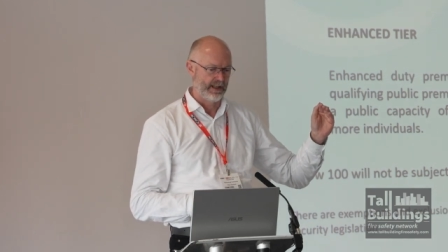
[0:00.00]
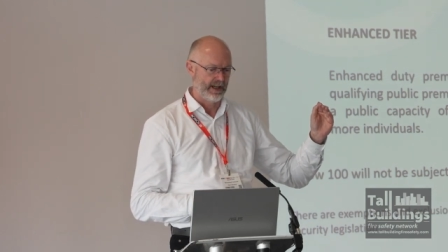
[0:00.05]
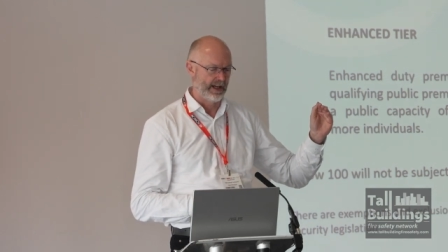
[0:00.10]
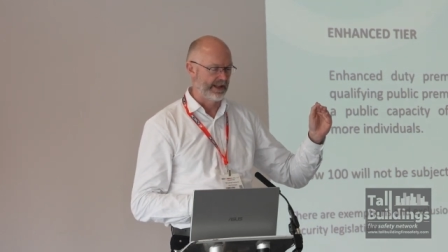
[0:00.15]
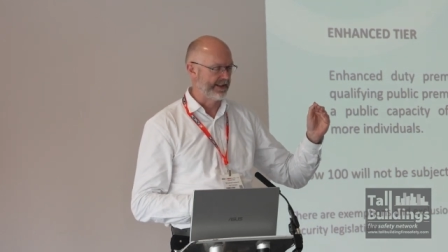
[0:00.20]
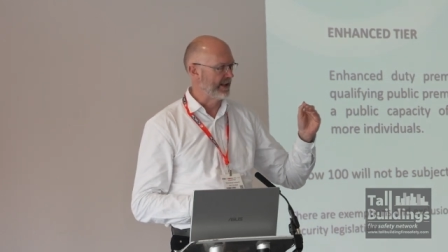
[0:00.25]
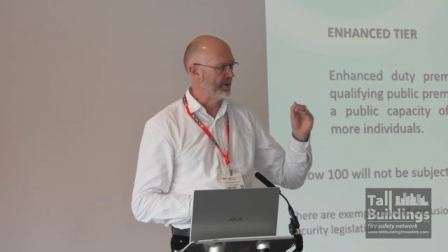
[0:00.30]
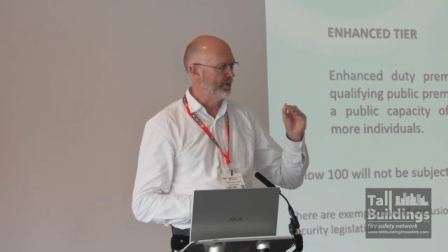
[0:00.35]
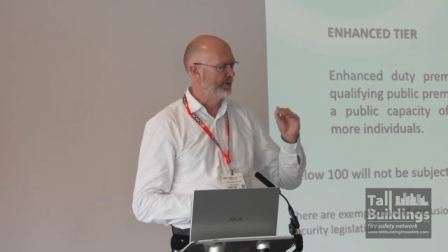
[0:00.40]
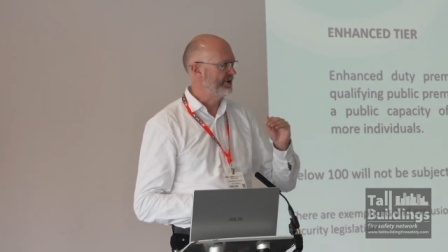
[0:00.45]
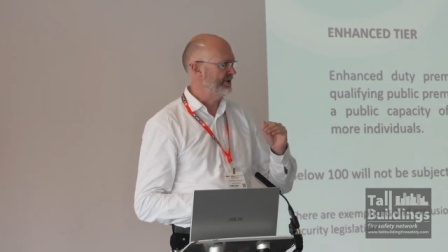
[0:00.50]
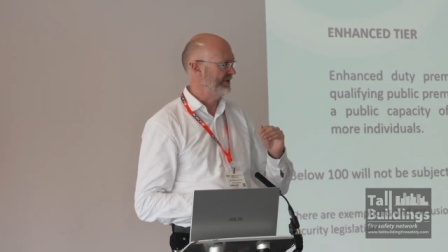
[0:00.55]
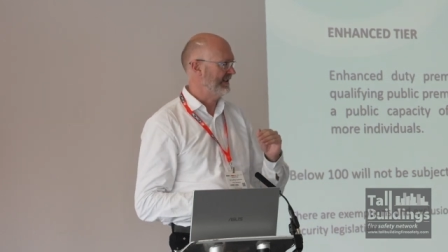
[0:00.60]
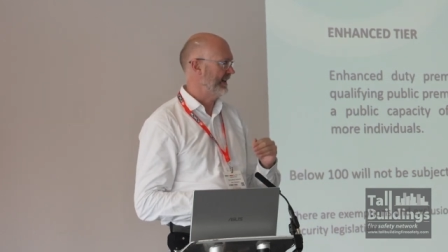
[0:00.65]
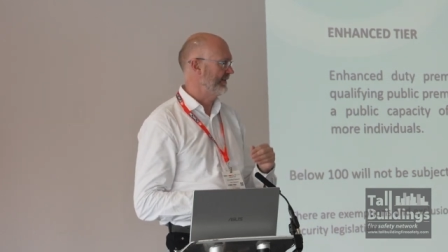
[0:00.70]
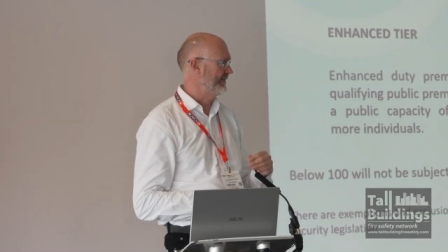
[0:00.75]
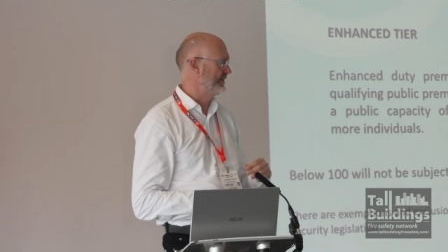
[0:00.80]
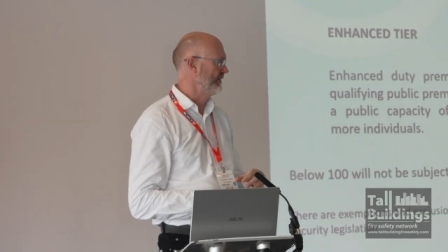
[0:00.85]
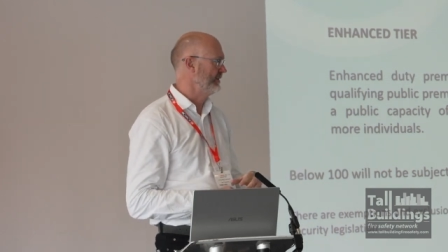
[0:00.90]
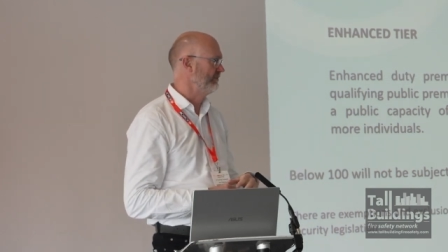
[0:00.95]
and they will just
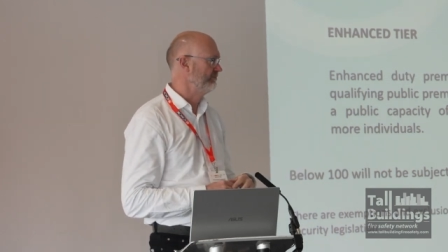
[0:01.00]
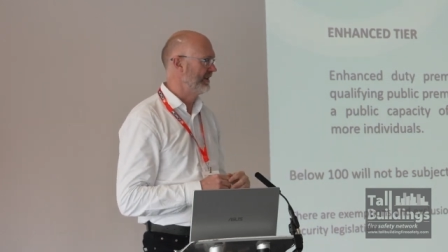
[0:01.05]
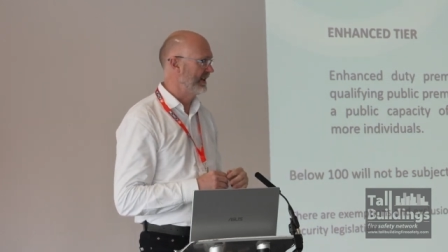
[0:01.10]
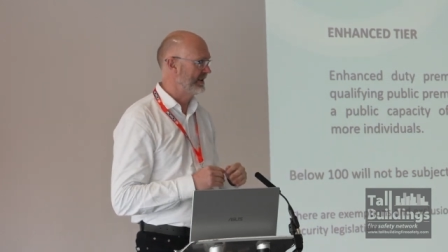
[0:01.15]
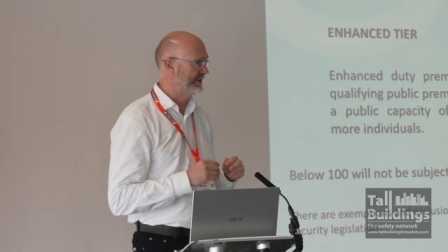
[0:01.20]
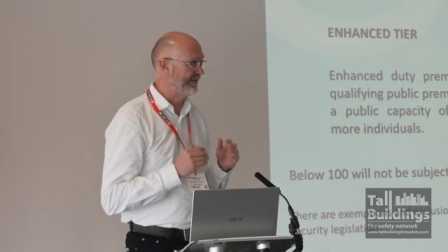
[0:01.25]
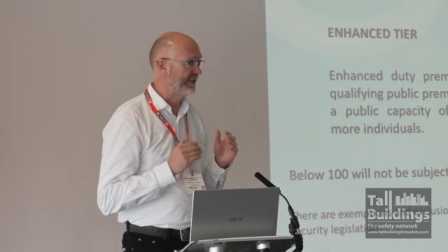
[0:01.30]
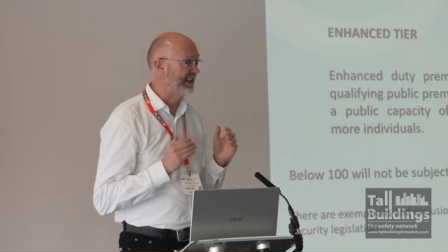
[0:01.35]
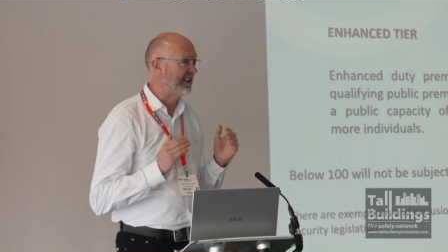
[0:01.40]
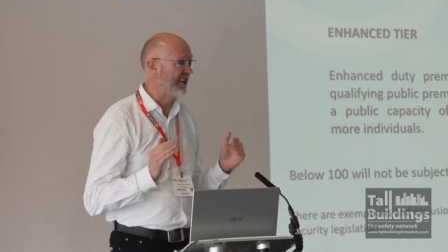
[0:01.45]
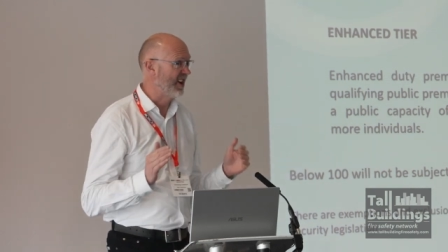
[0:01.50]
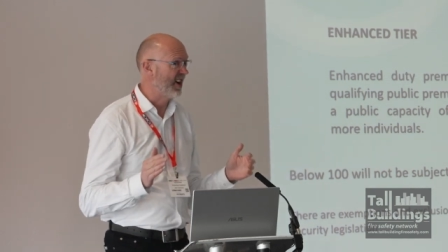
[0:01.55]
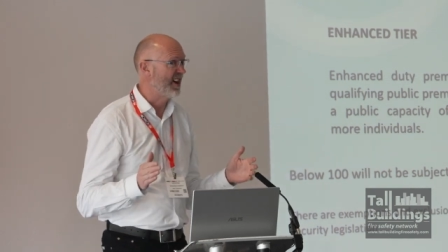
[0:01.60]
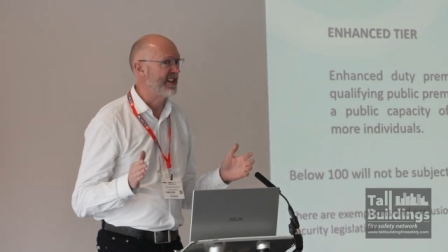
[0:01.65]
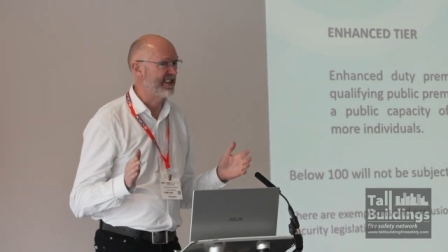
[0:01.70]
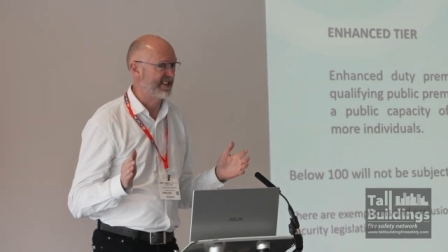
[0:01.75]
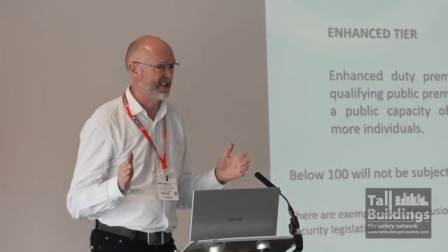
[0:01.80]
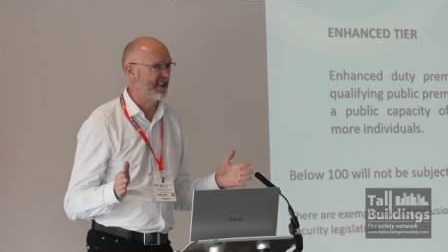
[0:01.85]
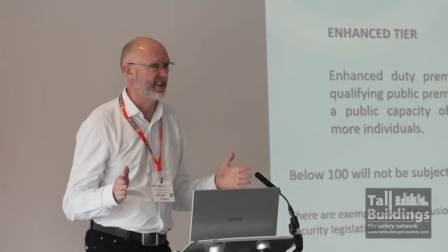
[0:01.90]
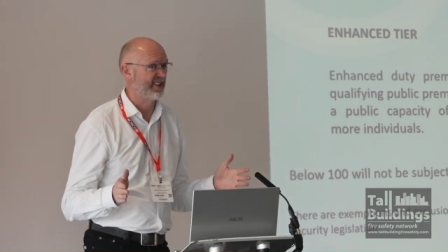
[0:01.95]
have to do relatively
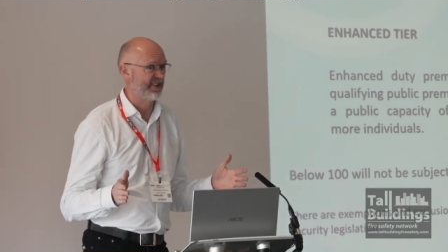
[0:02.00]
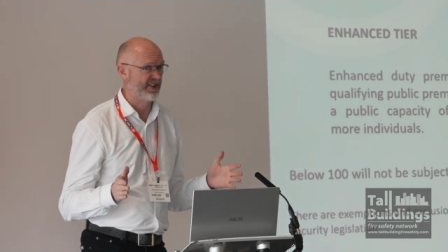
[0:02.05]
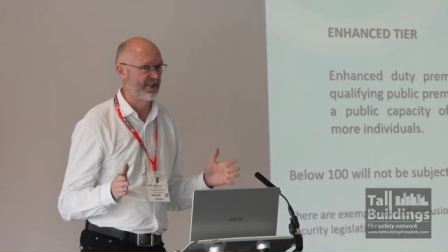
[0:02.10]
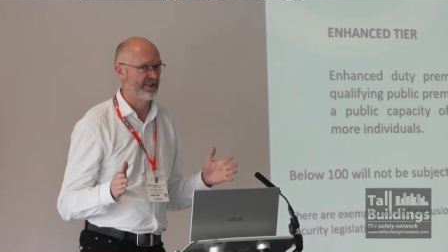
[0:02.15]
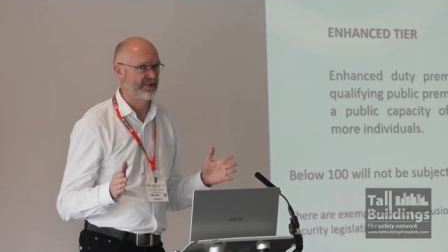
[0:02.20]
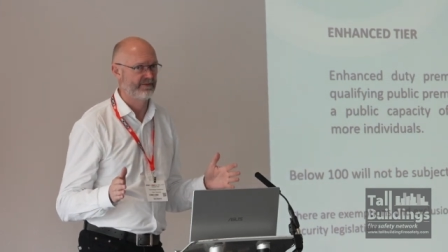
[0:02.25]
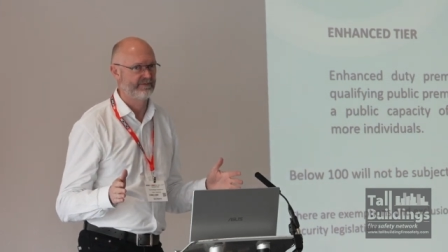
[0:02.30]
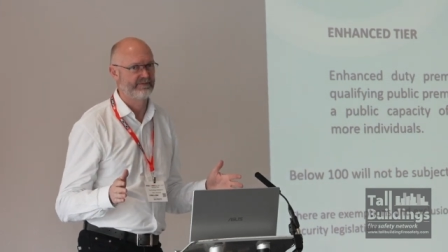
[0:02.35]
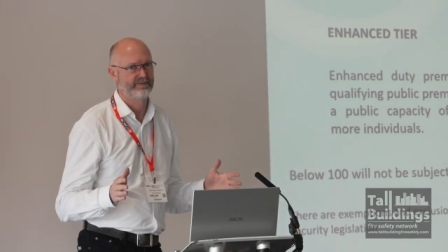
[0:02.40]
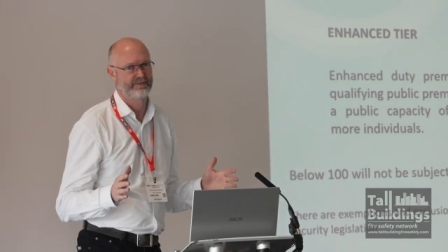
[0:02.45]
light touch